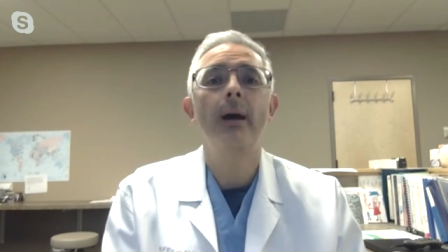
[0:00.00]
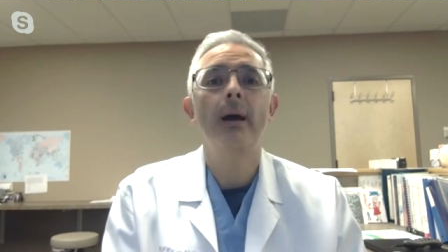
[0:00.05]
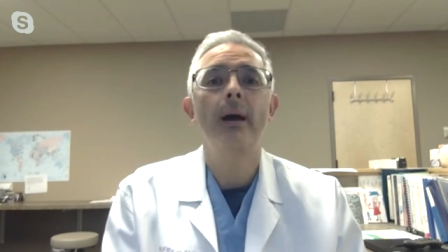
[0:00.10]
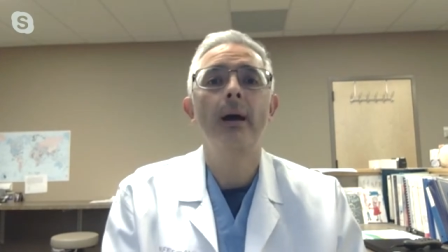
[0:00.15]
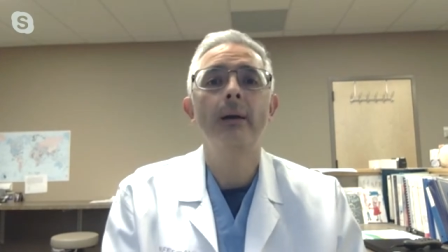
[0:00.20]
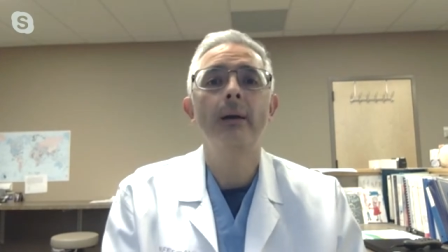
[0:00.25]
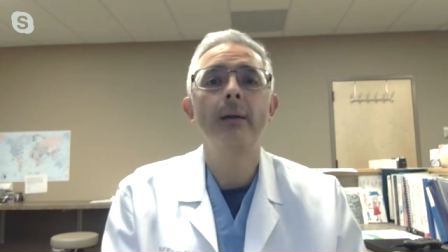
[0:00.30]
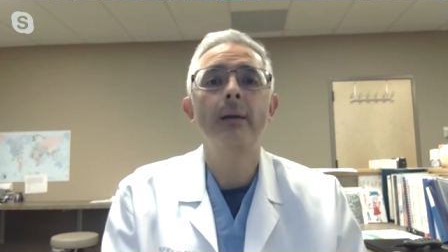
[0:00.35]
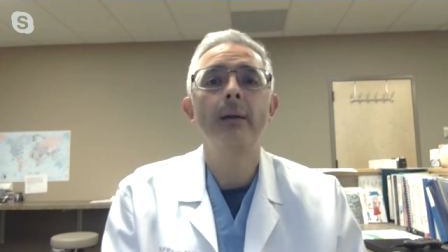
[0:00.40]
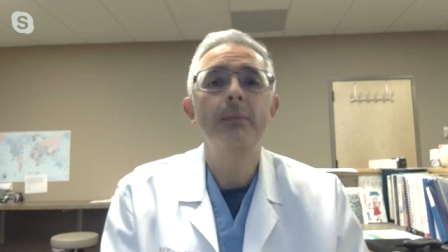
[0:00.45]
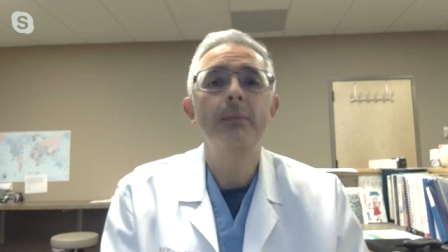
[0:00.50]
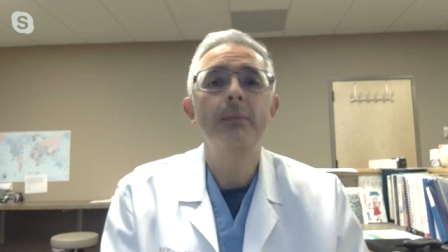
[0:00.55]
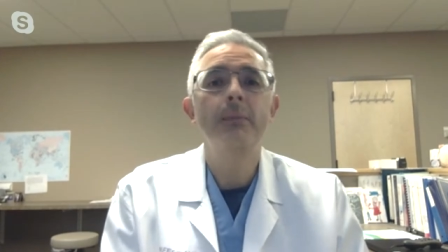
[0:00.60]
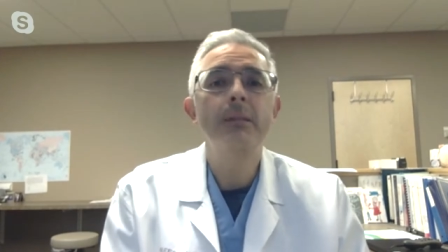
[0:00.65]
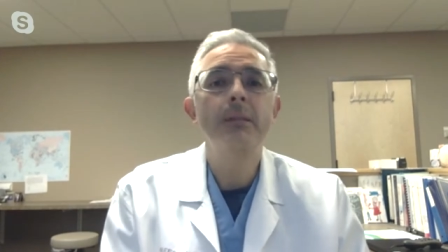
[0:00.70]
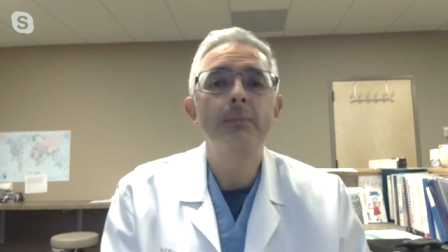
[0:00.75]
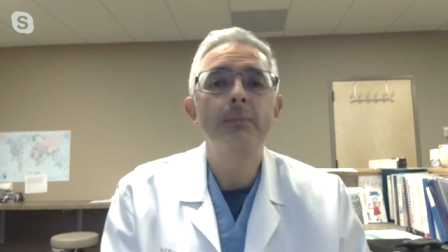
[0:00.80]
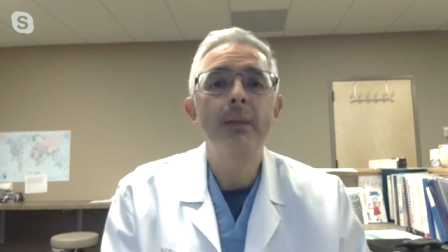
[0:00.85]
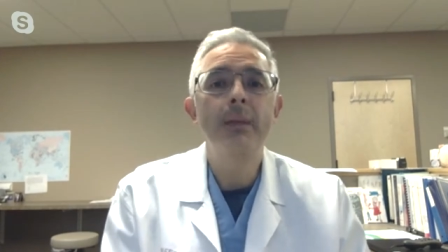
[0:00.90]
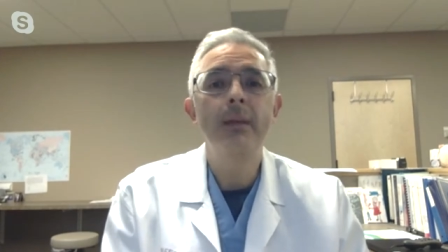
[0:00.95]
Uh,
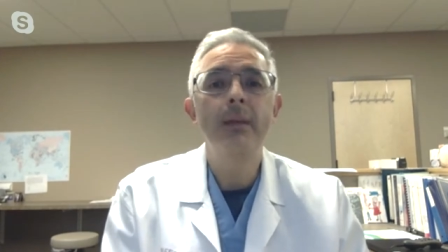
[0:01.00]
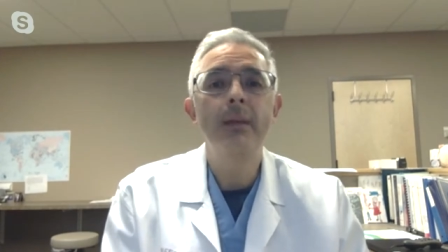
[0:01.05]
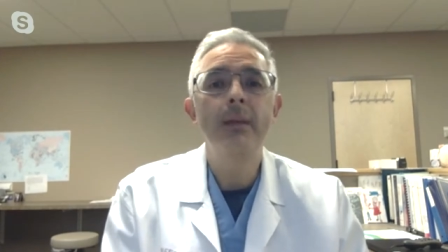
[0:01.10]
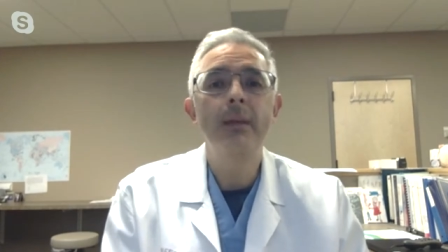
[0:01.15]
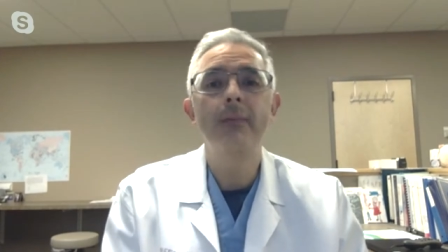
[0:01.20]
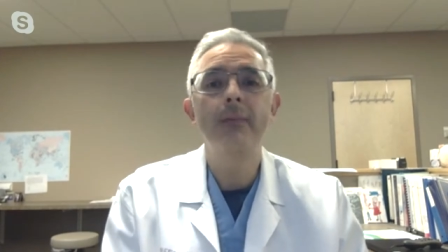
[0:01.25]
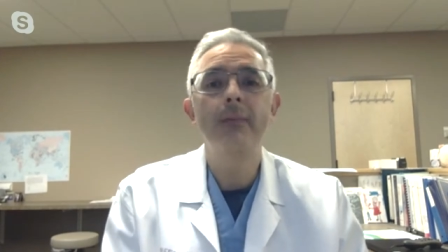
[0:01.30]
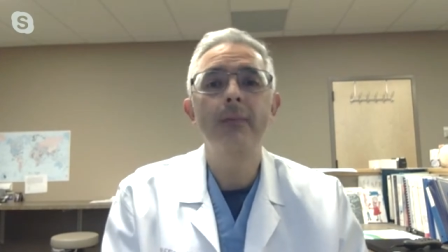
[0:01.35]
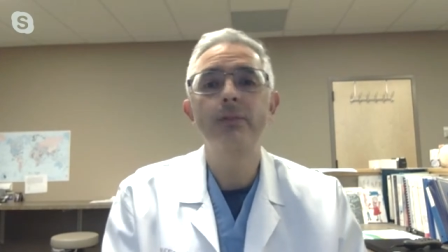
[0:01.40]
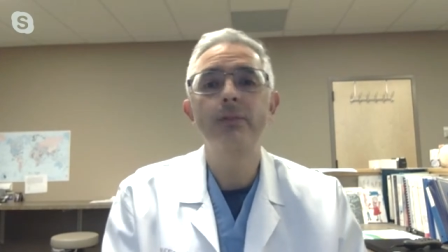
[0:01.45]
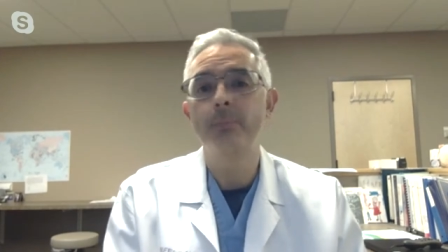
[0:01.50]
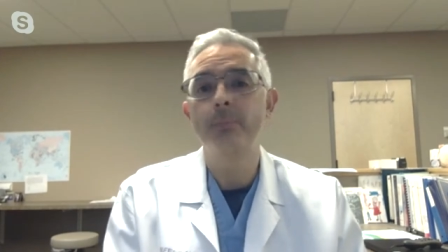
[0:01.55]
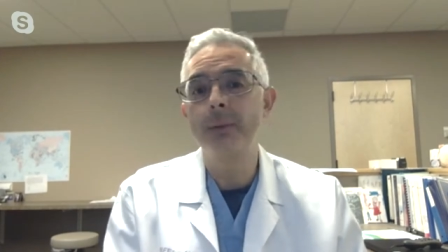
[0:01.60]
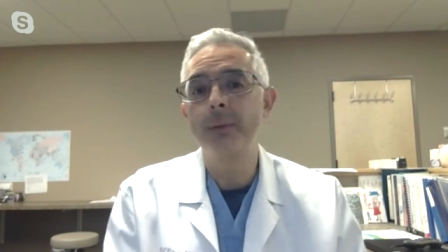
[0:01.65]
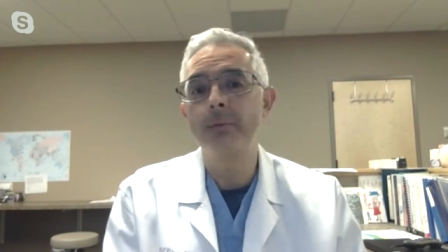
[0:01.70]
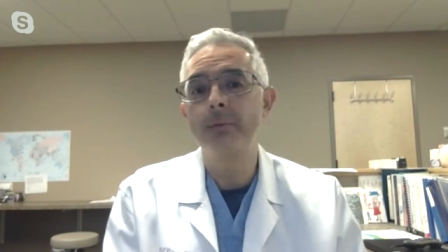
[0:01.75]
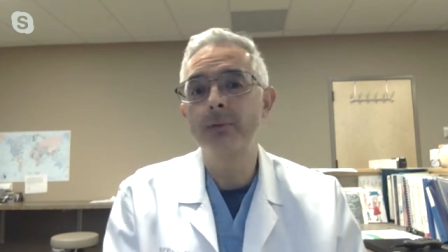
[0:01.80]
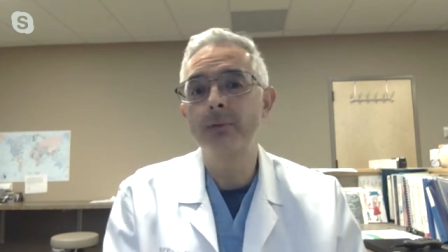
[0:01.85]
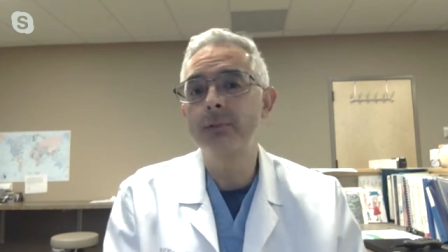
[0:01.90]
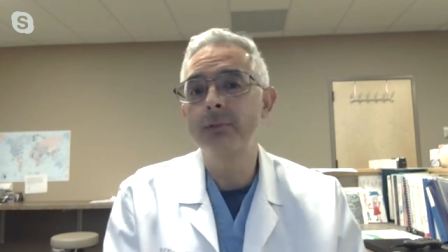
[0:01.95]
that means being given to
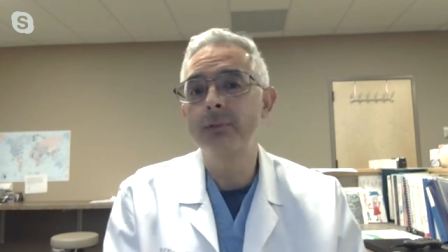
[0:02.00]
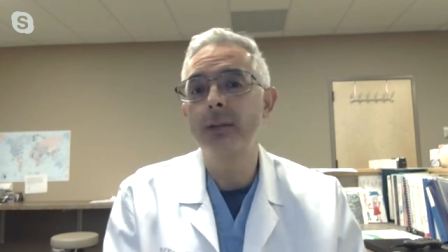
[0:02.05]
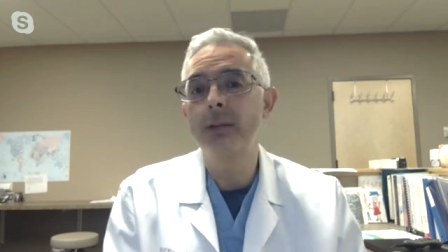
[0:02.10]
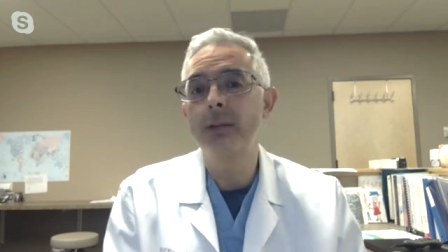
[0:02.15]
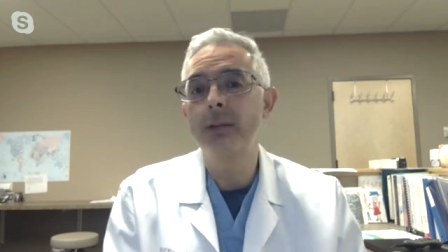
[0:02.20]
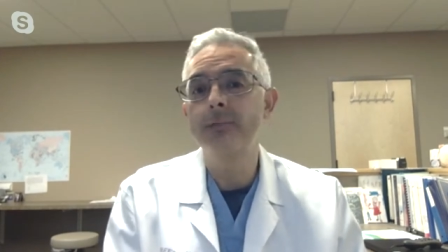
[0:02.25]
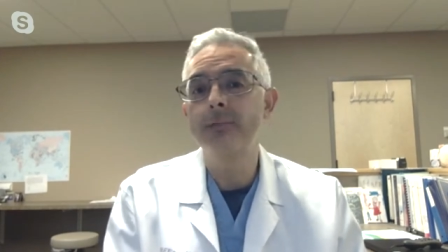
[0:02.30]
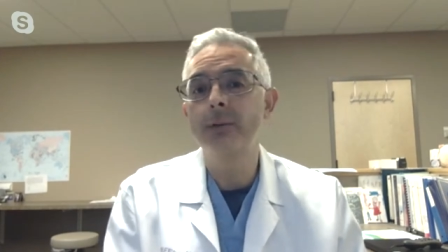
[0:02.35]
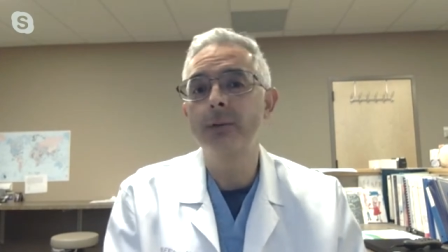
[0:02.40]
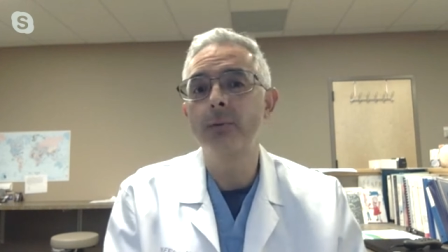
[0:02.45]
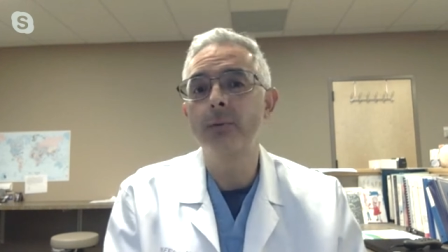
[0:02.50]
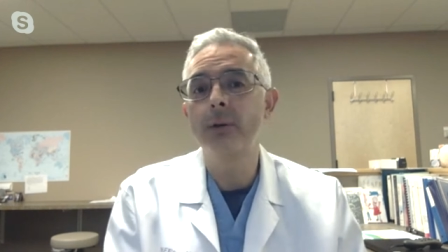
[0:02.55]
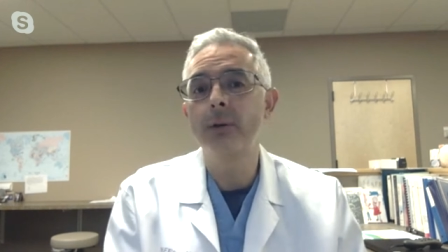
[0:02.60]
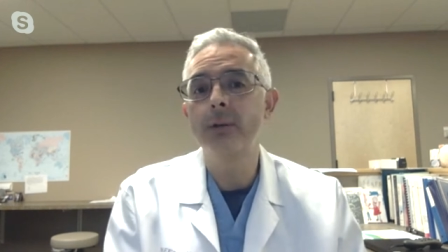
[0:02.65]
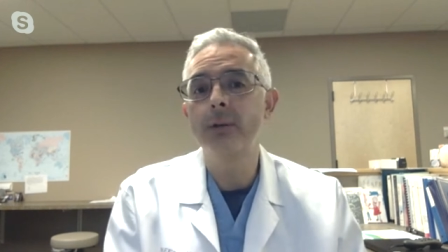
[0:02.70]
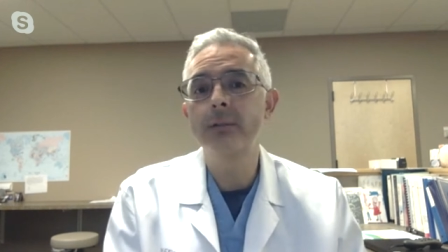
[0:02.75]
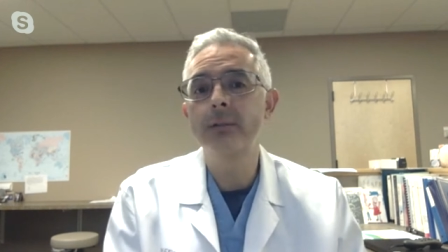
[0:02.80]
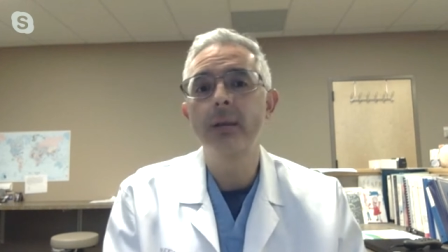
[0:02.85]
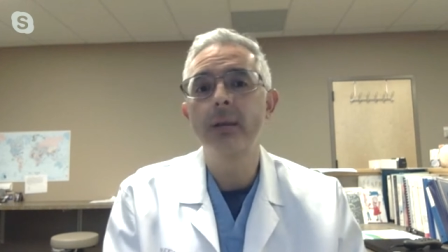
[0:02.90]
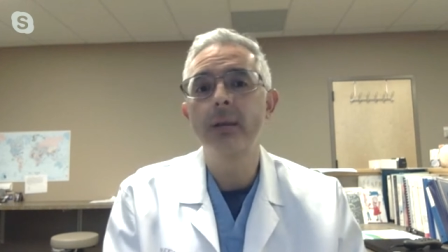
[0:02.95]
people to see if it
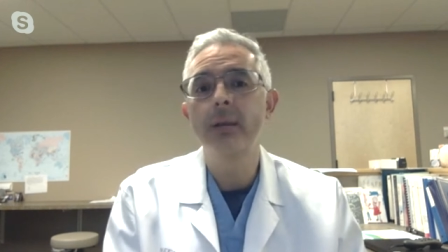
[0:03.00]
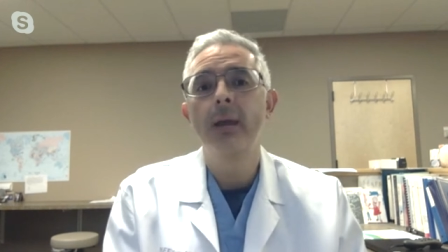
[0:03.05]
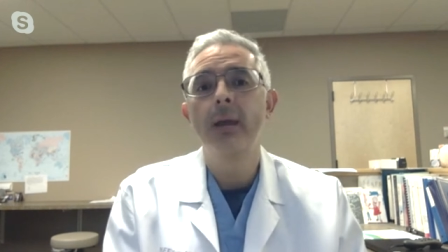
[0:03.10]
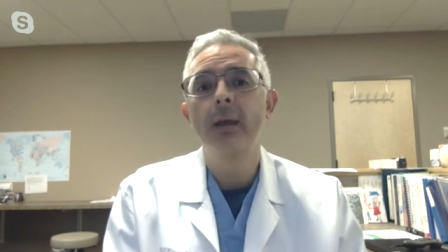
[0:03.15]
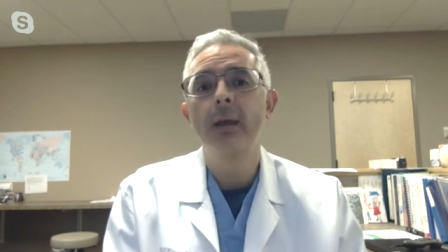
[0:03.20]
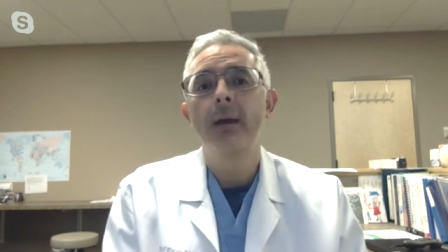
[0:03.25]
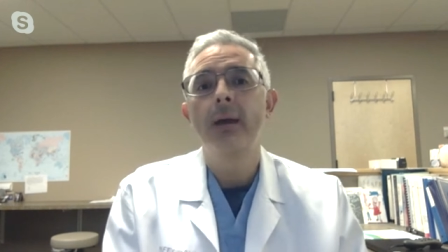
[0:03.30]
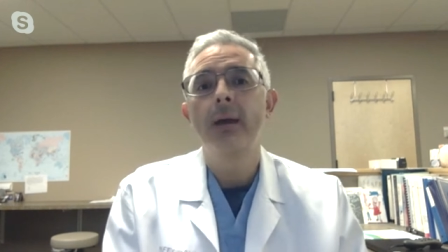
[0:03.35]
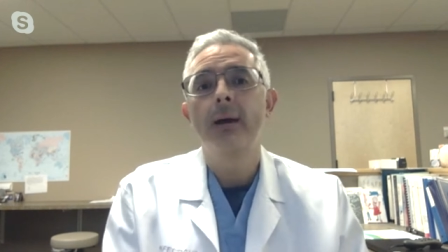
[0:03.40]
works.